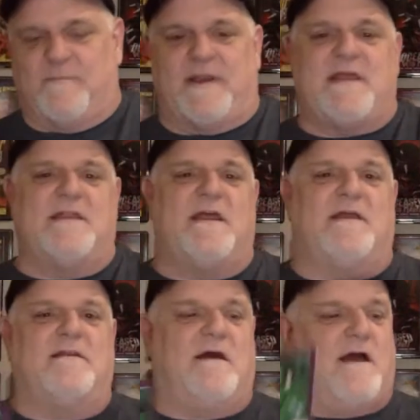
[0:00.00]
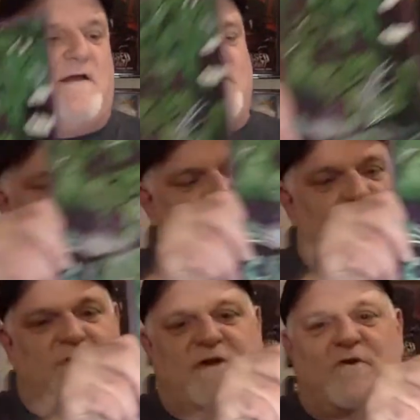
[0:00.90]
but he did this
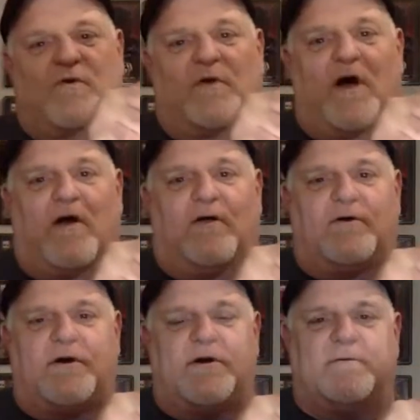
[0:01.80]
really cool Hulk.